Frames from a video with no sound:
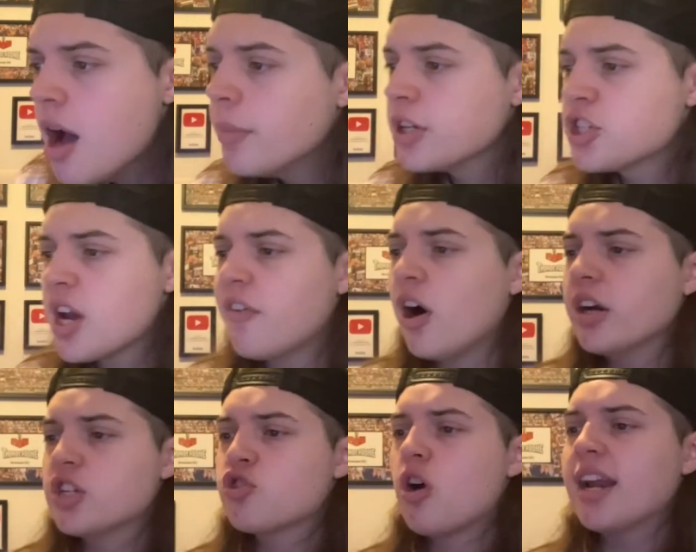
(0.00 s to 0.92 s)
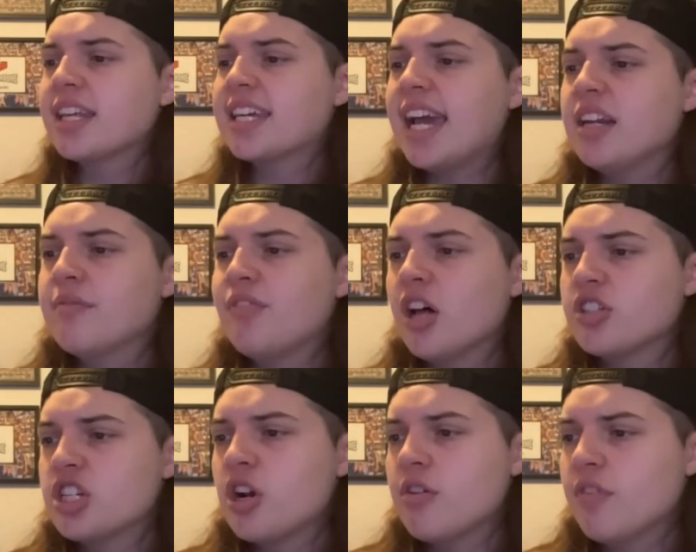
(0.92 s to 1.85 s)
But Jeff Hardy trying to gain
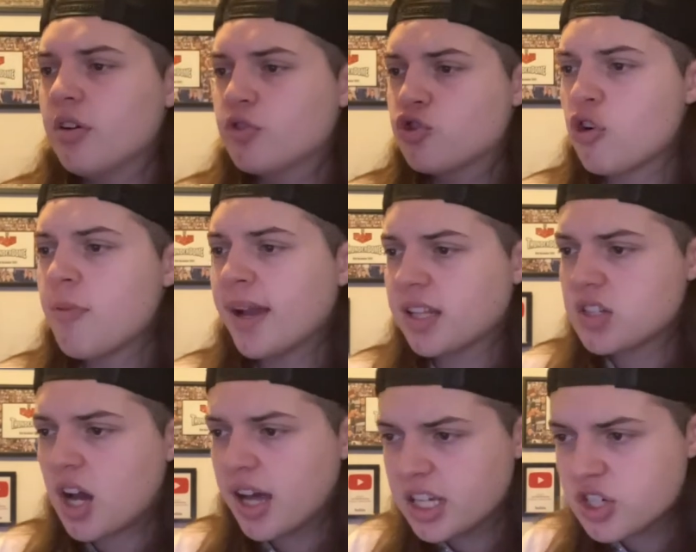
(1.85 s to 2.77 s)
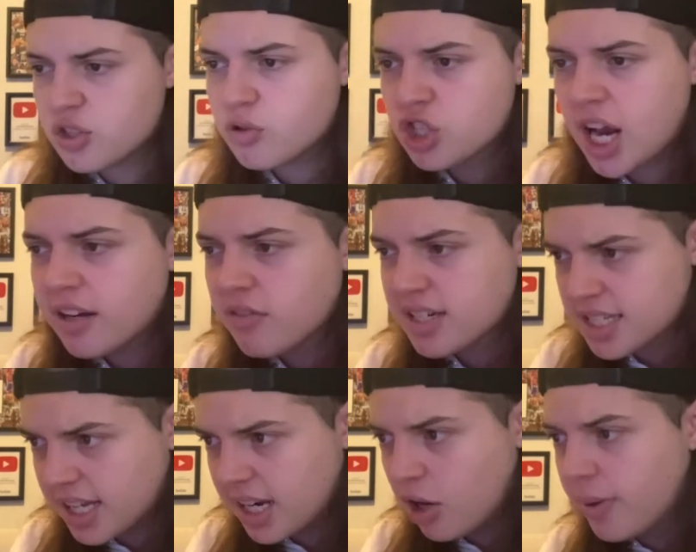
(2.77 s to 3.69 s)
advantage over Drew McIntyre. These two chain
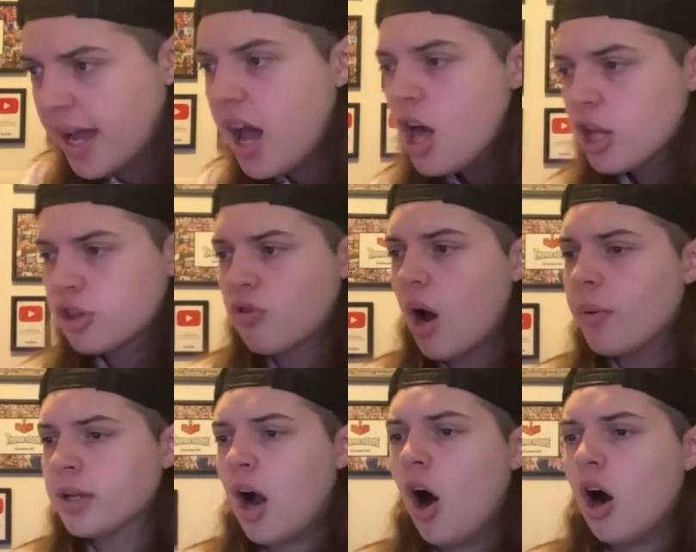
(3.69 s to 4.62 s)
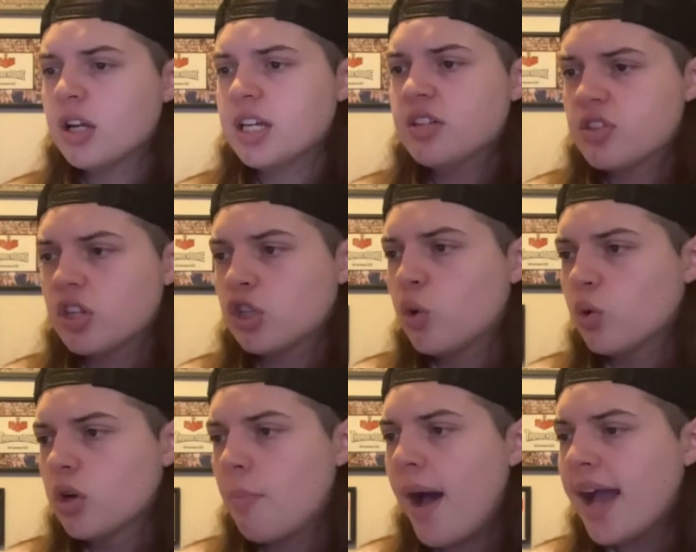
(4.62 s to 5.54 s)
wrestling a little bit. Throwing Hardy into the
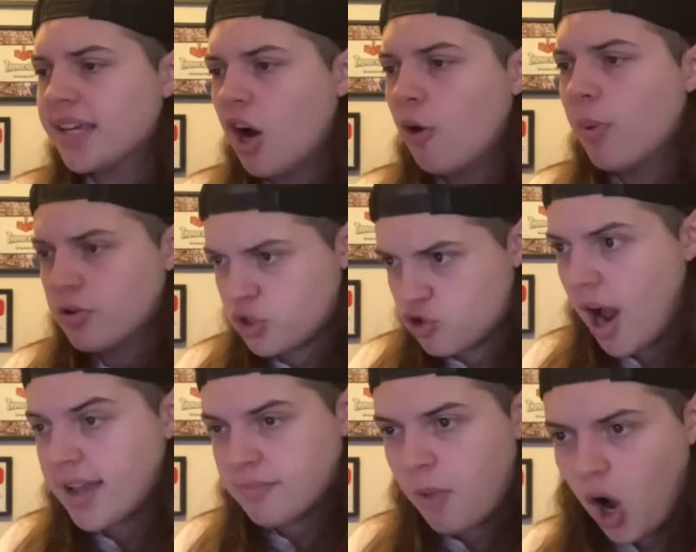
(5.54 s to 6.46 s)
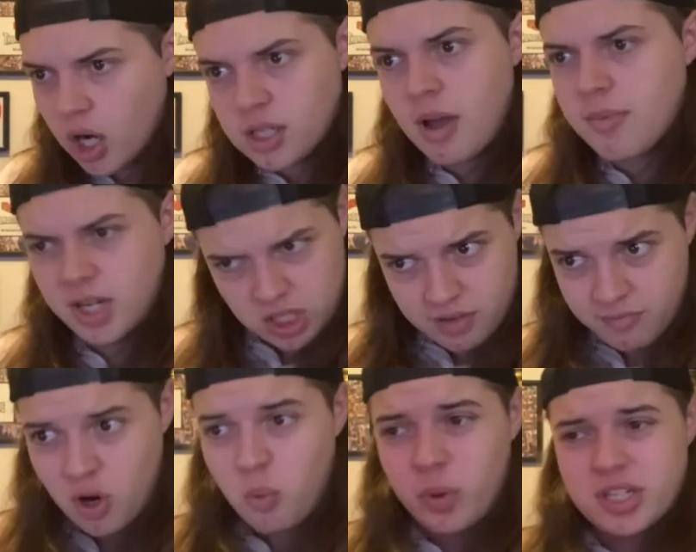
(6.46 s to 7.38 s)
corner. Back elbow strike. Hardy maybe looking
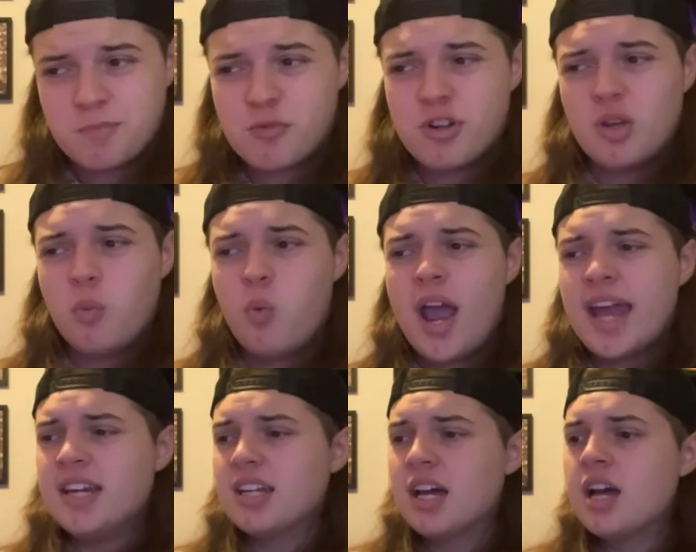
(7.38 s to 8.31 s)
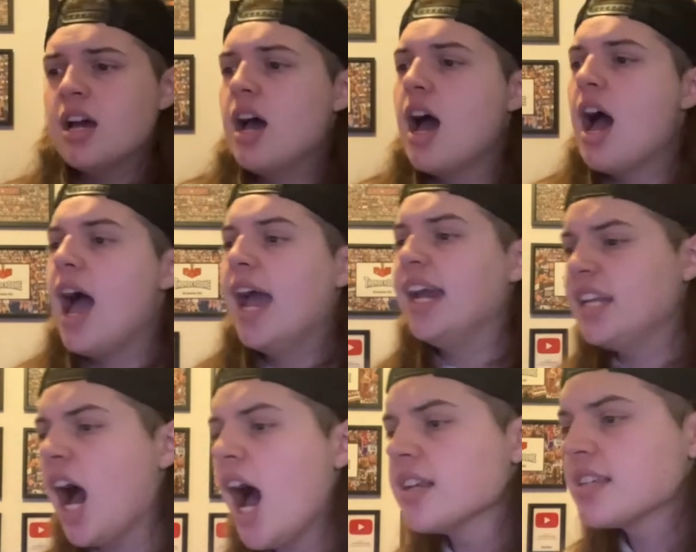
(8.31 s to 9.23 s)
for a whisper in the wind. He
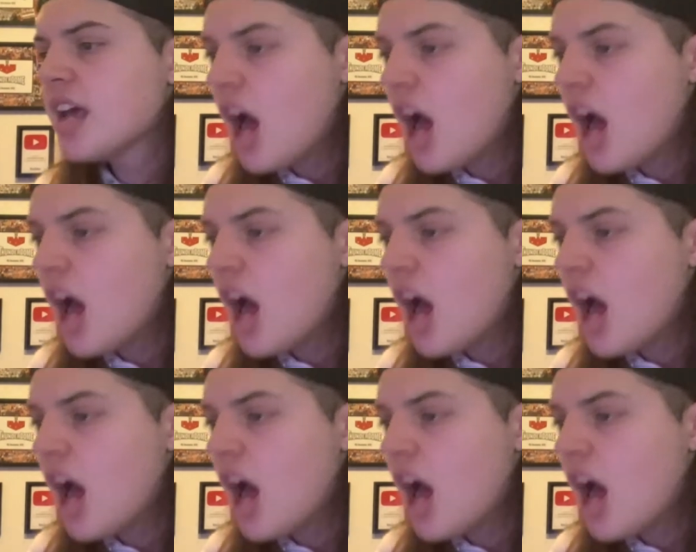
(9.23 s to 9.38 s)
does.